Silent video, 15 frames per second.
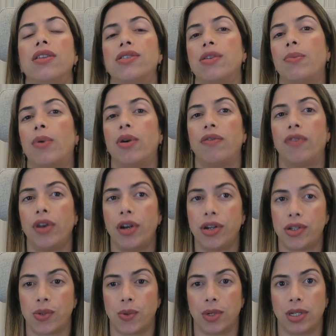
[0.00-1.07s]
the support for your
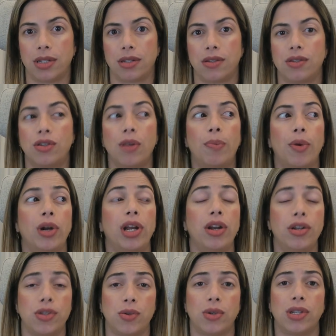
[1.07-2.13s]
students. Supporting
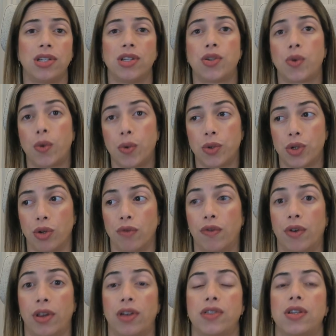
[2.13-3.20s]
your students is crucial
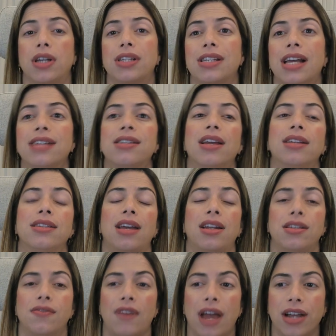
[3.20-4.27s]
for their success and
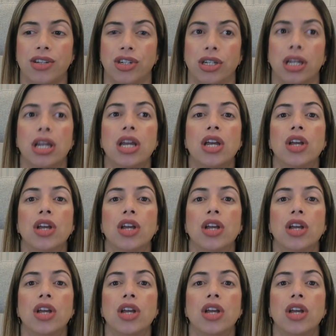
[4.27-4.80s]
satisfaction.